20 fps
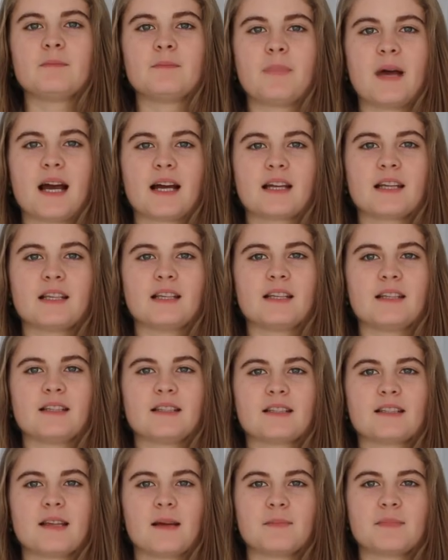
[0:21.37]
Back
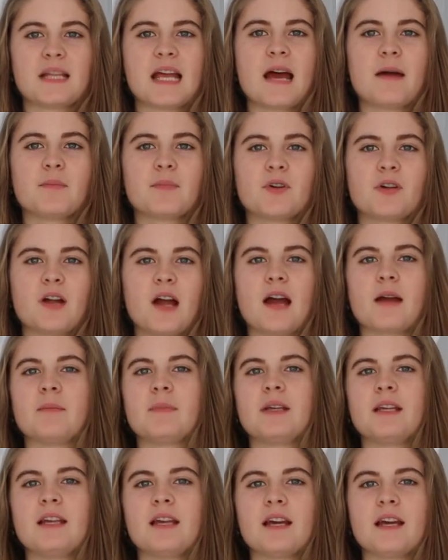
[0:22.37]
in September,
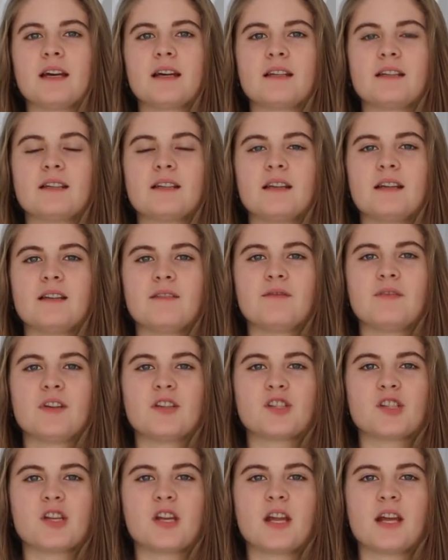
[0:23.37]
I began
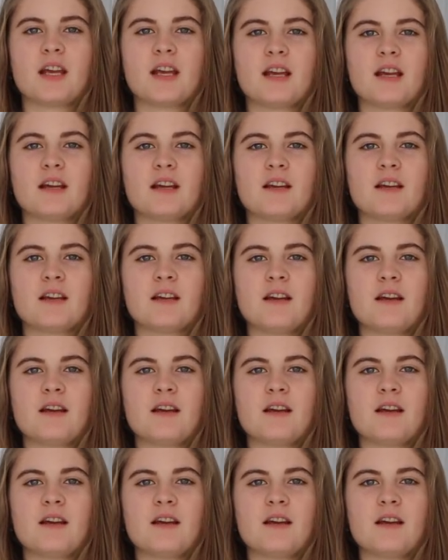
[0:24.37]
envisioning